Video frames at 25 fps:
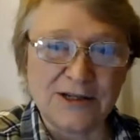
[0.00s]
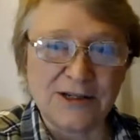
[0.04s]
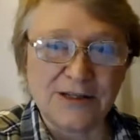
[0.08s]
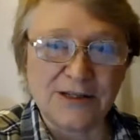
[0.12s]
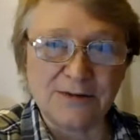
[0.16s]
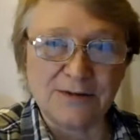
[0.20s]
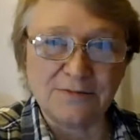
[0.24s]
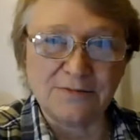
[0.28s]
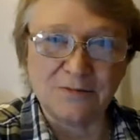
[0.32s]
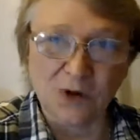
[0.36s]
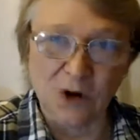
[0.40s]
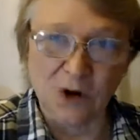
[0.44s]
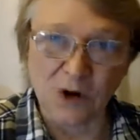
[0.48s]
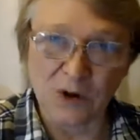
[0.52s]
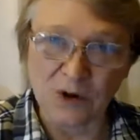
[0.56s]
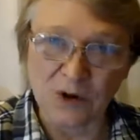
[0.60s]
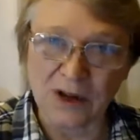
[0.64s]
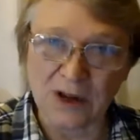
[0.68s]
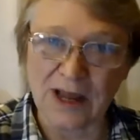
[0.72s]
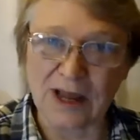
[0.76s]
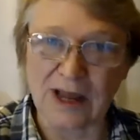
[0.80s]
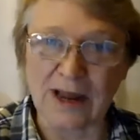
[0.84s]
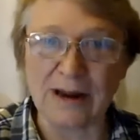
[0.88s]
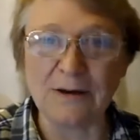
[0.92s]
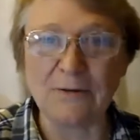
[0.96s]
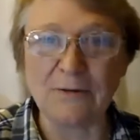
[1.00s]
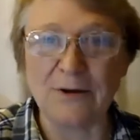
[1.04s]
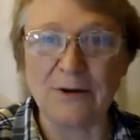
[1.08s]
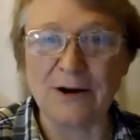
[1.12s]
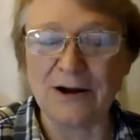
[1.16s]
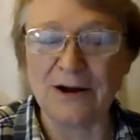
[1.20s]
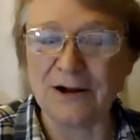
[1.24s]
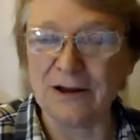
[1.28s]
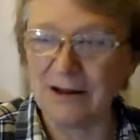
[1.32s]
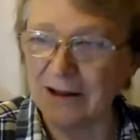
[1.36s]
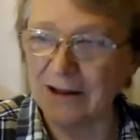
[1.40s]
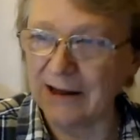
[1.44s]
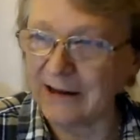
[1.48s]
And okay,
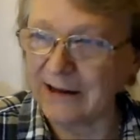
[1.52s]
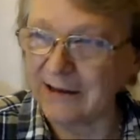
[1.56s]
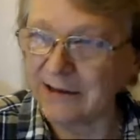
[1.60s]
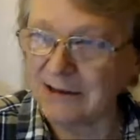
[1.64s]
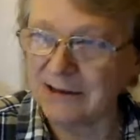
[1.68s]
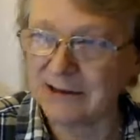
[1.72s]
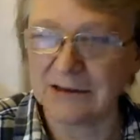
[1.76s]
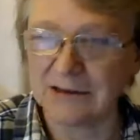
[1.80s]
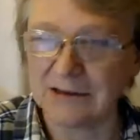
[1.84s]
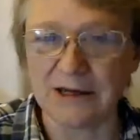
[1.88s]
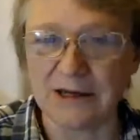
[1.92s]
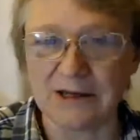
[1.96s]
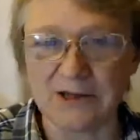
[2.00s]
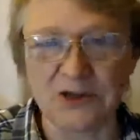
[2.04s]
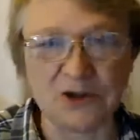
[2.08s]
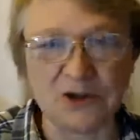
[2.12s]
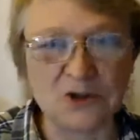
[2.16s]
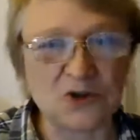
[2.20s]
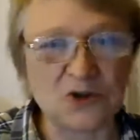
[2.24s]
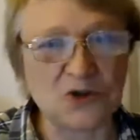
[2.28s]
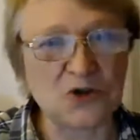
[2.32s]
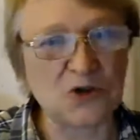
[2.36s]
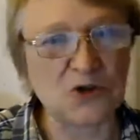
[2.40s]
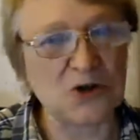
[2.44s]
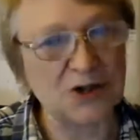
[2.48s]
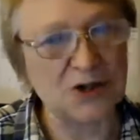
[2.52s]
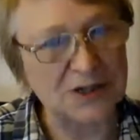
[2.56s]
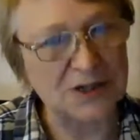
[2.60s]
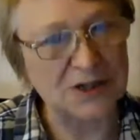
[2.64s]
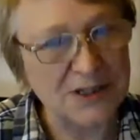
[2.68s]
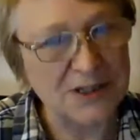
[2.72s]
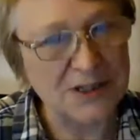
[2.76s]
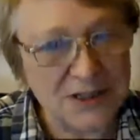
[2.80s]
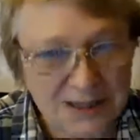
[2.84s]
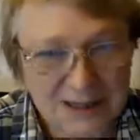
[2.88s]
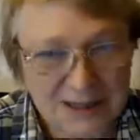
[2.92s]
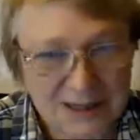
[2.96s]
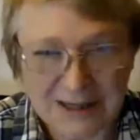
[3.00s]
well, that's your
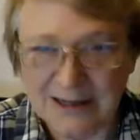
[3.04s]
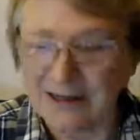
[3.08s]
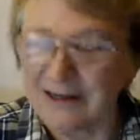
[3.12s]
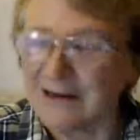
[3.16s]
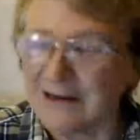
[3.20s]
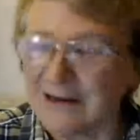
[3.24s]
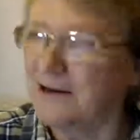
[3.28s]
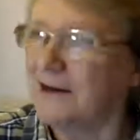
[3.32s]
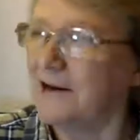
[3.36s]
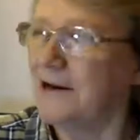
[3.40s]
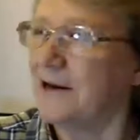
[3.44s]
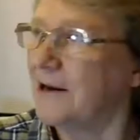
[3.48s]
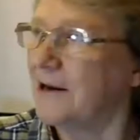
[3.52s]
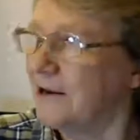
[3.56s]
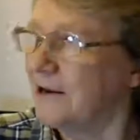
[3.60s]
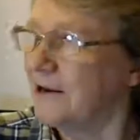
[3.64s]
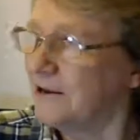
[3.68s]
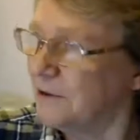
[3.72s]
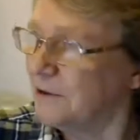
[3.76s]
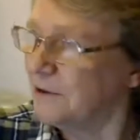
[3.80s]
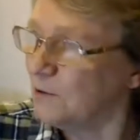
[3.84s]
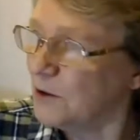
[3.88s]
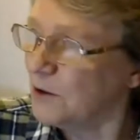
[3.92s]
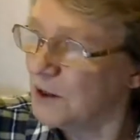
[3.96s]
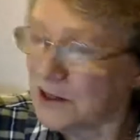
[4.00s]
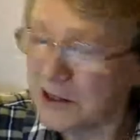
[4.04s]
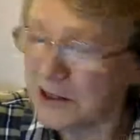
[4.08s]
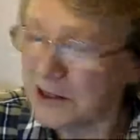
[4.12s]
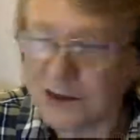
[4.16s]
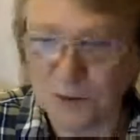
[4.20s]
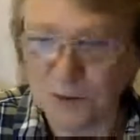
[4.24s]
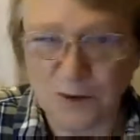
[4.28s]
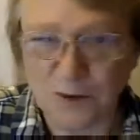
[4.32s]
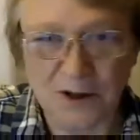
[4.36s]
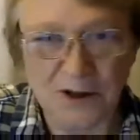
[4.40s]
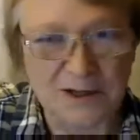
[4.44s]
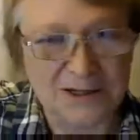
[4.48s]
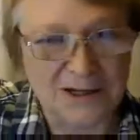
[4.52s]
choice. The
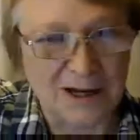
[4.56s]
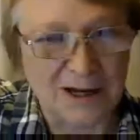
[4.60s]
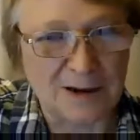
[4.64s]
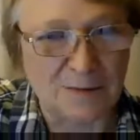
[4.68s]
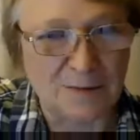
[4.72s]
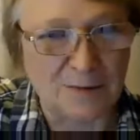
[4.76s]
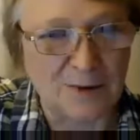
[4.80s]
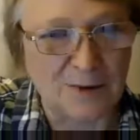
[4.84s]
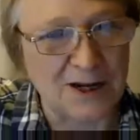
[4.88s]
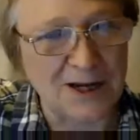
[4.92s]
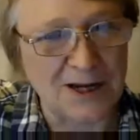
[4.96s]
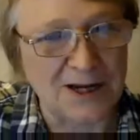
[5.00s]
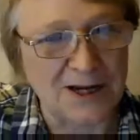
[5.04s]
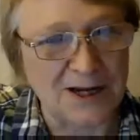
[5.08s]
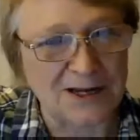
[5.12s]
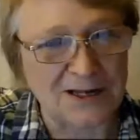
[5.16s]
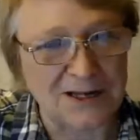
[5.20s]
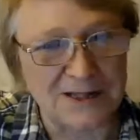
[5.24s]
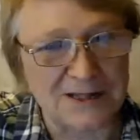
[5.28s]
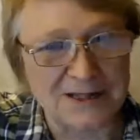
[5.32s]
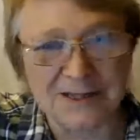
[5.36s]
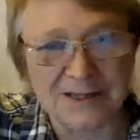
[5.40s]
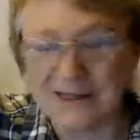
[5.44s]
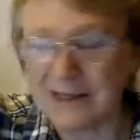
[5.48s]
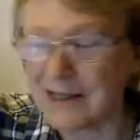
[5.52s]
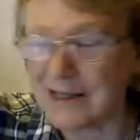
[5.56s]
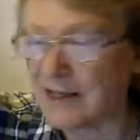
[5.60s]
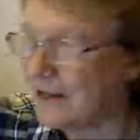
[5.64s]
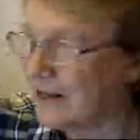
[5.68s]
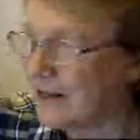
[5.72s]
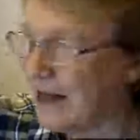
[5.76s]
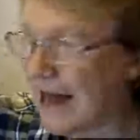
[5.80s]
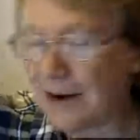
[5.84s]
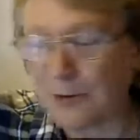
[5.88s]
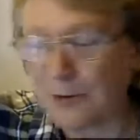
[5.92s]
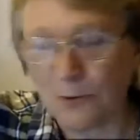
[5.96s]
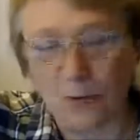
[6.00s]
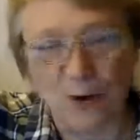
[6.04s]
municipal assembly is
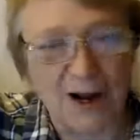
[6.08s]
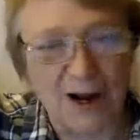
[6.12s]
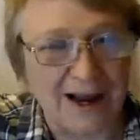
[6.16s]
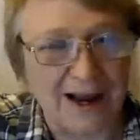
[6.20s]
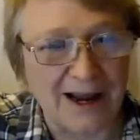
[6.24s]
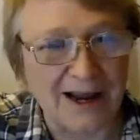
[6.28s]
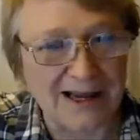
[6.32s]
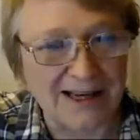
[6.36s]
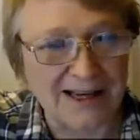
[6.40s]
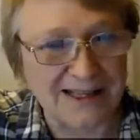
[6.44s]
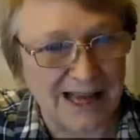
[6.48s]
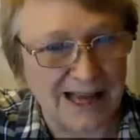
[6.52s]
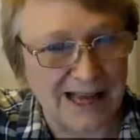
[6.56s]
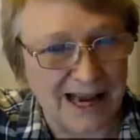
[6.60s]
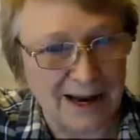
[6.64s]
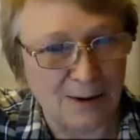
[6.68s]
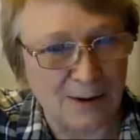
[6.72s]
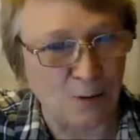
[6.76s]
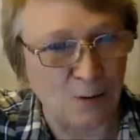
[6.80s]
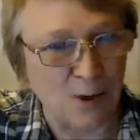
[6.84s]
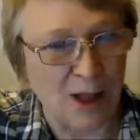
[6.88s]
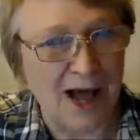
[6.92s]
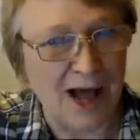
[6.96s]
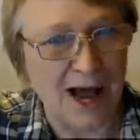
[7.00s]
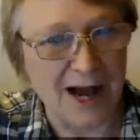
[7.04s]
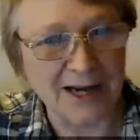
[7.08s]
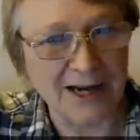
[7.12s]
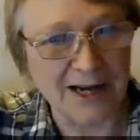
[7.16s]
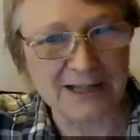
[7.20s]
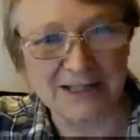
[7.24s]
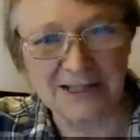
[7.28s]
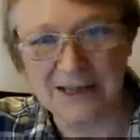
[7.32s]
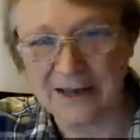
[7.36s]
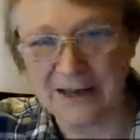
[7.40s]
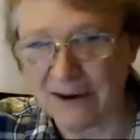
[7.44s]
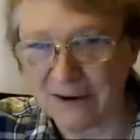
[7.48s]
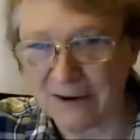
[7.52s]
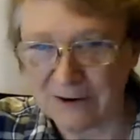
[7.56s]
that way, 10
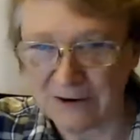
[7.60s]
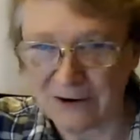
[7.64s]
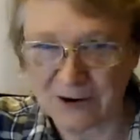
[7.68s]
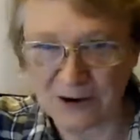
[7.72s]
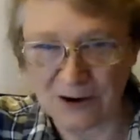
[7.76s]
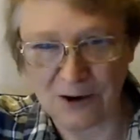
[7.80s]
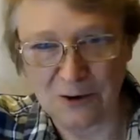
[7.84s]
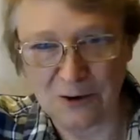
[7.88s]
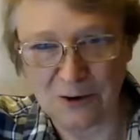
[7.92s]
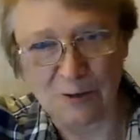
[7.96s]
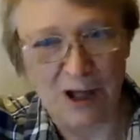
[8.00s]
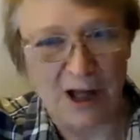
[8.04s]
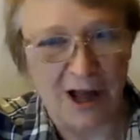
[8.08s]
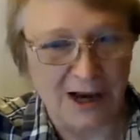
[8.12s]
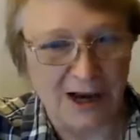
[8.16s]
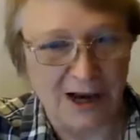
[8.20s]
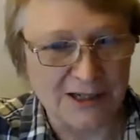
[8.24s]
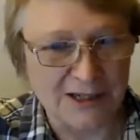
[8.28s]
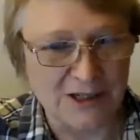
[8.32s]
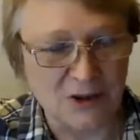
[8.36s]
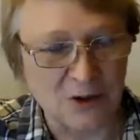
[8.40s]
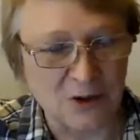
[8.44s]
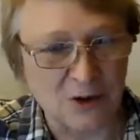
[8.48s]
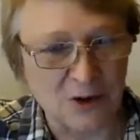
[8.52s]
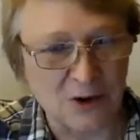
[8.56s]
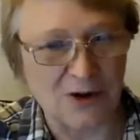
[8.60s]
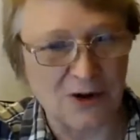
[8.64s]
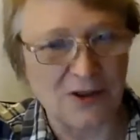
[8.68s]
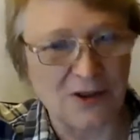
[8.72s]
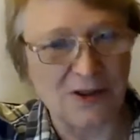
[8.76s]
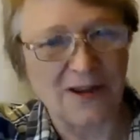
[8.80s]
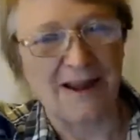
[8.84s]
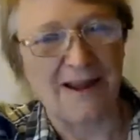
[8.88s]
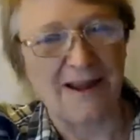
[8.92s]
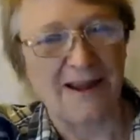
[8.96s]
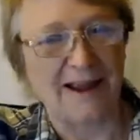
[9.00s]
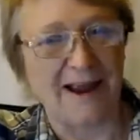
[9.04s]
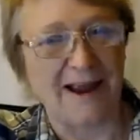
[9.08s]
blocks, 2 blocks north,
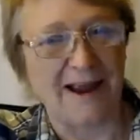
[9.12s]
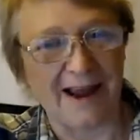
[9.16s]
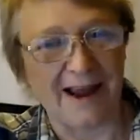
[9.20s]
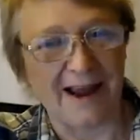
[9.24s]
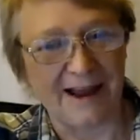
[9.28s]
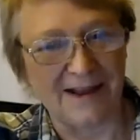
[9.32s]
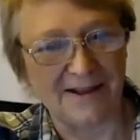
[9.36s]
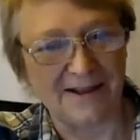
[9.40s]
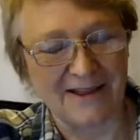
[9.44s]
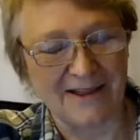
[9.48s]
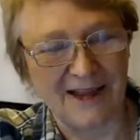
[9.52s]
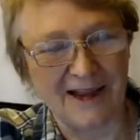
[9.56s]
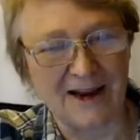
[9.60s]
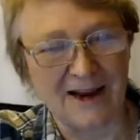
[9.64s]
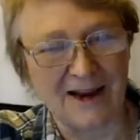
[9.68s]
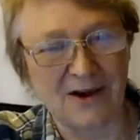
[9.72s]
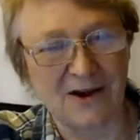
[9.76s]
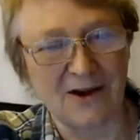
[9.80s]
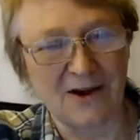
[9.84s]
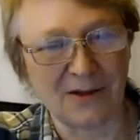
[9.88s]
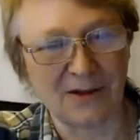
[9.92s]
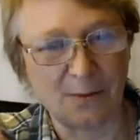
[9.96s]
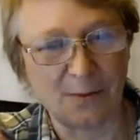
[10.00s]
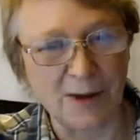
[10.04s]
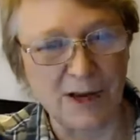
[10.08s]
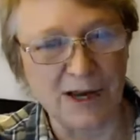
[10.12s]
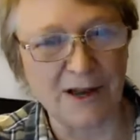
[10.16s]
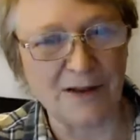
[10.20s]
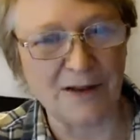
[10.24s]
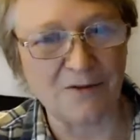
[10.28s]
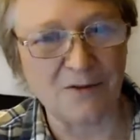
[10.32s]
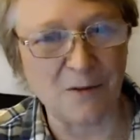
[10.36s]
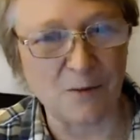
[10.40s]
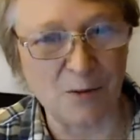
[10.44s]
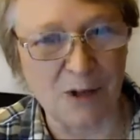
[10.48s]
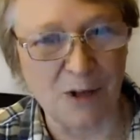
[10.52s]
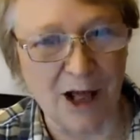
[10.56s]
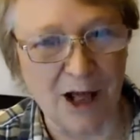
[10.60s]
and they are in the middle of
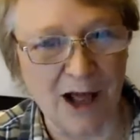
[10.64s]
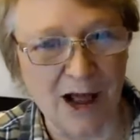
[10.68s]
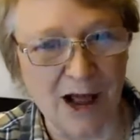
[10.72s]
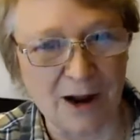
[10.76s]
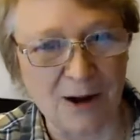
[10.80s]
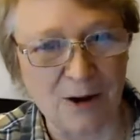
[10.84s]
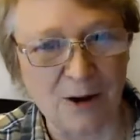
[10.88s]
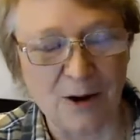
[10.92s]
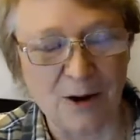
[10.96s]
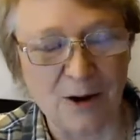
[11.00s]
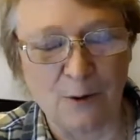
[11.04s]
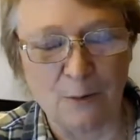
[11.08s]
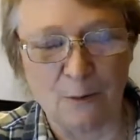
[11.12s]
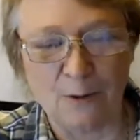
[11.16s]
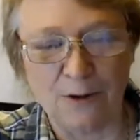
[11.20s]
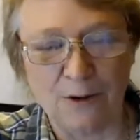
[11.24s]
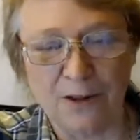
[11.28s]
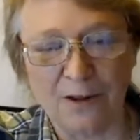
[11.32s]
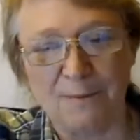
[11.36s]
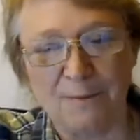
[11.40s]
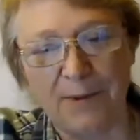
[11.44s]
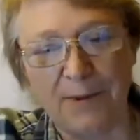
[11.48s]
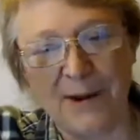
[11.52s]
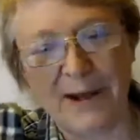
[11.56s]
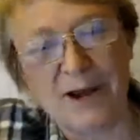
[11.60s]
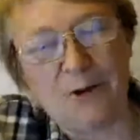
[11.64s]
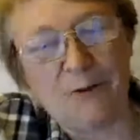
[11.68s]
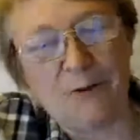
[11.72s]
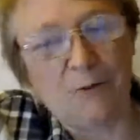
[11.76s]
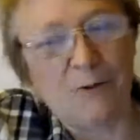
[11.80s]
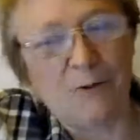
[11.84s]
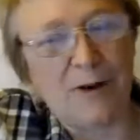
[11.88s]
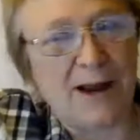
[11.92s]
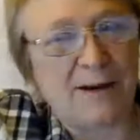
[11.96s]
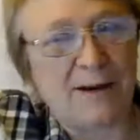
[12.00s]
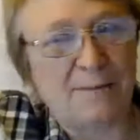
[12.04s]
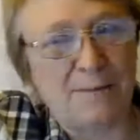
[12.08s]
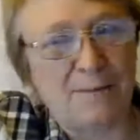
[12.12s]
the block with a big
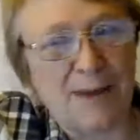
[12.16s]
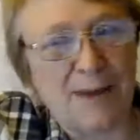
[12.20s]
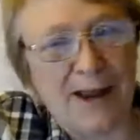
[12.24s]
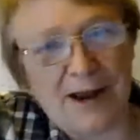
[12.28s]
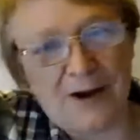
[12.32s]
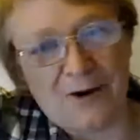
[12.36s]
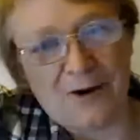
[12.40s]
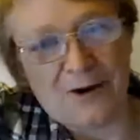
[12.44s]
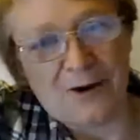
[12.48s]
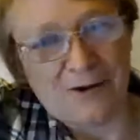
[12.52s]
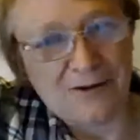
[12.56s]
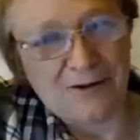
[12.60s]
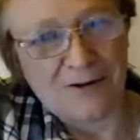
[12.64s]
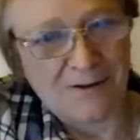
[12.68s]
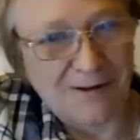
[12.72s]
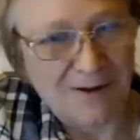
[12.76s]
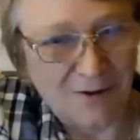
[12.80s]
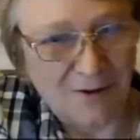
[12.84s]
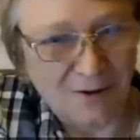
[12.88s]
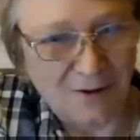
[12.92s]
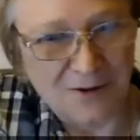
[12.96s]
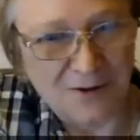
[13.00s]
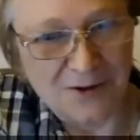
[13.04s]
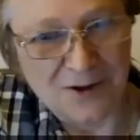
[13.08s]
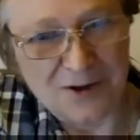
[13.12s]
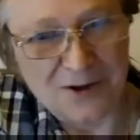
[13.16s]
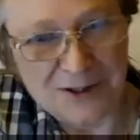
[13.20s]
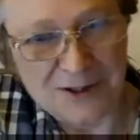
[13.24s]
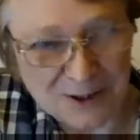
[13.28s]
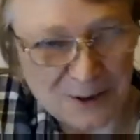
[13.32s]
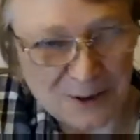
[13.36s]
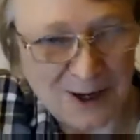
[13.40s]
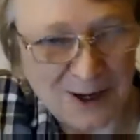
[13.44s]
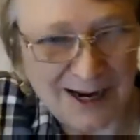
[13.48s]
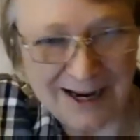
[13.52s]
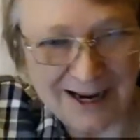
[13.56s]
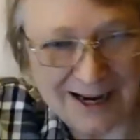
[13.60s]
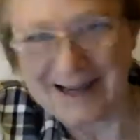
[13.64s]
red banner over the
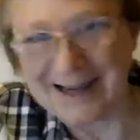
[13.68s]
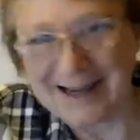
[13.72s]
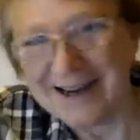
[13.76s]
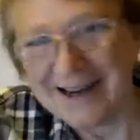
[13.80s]
street.